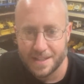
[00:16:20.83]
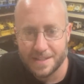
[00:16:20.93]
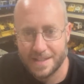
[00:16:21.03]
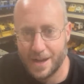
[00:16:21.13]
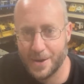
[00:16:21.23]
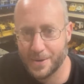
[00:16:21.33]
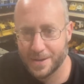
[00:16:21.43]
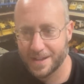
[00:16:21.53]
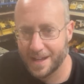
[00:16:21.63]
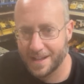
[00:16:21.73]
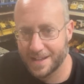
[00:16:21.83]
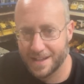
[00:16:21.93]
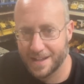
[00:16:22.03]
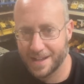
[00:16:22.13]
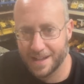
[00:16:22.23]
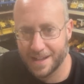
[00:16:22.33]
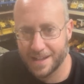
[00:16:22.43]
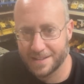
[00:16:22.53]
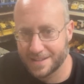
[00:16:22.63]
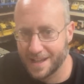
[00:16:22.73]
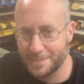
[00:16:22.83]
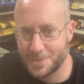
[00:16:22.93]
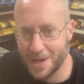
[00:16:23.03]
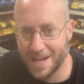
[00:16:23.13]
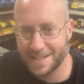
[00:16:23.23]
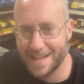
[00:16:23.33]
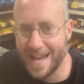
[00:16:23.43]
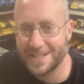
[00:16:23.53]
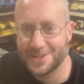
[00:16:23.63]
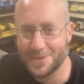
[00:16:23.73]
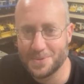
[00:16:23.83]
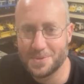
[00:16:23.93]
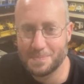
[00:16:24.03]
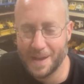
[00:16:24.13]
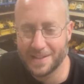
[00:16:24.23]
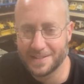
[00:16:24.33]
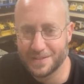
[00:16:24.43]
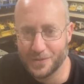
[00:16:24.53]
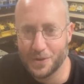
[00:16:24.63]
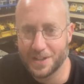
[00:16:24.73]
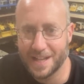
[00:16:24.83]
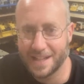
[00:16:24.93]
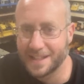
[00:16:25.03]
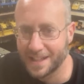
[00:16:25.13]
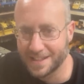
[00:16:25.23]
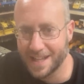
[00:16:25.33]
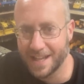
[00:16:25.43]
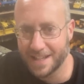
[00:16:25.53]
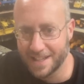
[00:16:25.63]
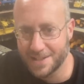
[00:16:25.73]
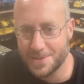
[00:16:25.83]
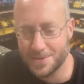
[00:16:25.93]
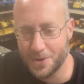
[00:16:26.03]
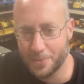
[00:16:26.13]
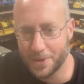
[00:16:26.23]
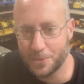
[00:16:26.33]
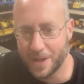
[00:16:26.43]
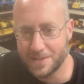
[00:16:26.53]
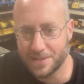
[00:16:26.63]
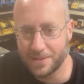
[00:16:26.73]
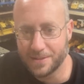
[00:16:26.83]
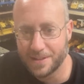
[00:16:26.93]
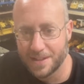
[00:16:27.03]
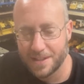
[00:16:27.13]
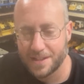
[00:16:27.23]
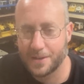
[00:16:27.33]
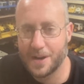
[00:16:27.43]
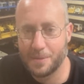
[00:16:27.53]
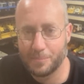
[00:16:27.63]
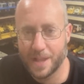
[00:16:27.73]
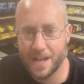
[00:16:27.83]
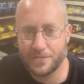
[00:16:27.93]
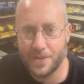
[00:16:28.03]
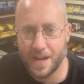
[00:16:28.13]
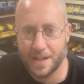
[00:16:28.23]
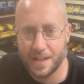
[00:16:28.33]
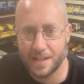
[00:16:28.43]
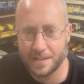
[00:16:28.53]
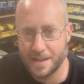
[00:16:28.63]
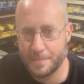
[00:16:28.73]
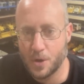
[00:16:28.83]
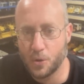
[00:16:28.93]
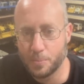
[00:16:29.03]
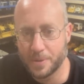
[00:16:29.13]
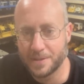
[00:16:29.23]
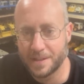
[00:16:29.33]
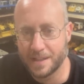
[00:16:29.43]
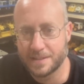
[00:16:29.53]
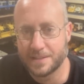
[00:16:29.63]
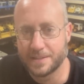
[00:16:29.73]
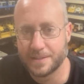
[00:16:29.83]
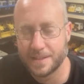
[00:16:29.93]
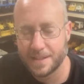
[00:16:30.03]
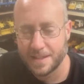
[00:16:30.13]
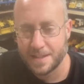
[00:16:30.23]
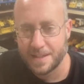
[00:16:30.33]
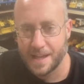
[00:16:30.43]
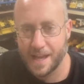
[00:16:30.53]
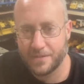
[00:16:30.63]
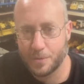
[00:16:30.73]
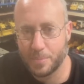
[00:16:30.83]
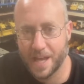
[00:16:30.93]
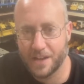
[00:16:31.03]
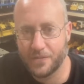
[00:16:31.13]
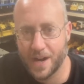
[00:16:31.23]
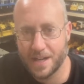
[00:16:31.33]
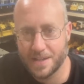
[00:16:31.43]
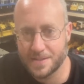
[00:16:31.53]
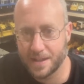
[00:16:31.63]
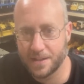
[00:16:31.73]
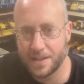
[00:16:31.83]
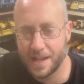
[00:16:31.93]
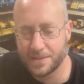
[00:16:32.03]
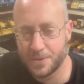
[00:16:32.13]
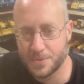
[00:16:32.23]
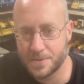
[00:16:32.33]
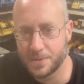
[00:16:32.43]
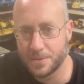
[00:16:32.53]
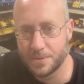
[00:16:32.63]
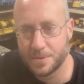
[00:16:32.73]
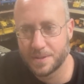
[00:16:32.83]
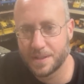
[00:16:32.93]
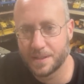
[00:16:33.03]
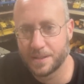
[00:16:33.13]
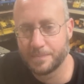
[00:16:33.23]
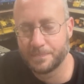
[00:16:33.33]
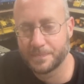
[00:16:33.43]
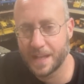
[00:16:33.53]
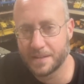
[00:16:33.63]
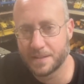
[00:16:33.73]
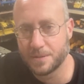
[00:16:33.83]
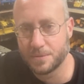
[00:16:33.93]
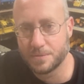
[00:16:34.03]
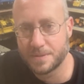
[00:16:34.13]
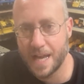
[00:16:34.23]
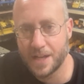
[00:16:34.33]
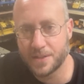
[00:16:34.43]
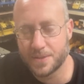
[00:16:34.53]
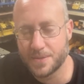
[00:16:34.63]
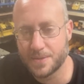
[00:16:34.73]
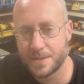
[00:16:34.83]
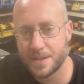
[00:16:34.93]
now I'm trying not to spend $49.99 each. So I'm gonna wait till around Black Friday, and I'm hoping that they'll have a Black Friday sale on those two, on the new Tonkas,